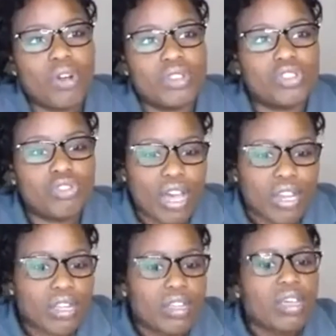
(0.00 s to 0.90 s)
You're trying
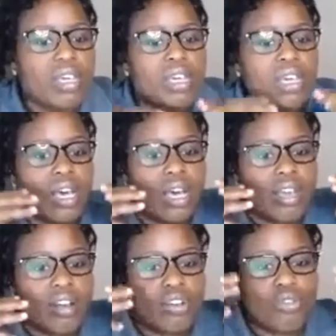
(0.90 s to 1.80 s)
to,
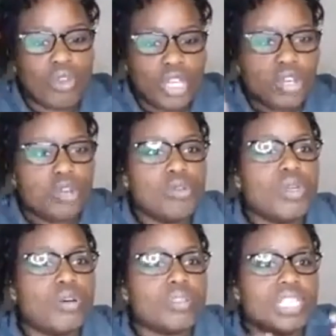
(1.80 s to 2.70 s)
Erica, recoup
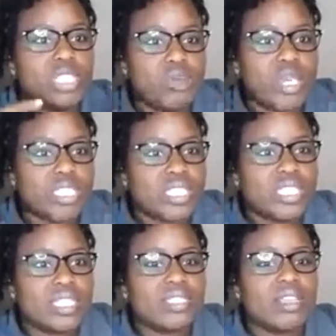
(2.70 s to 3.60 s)
those
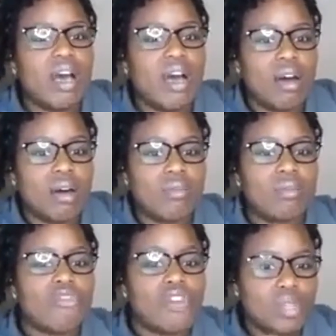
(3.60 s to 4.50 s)
expenses
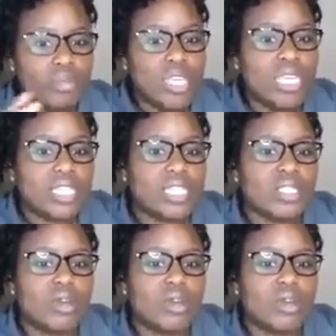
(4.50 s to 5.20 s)
for your business.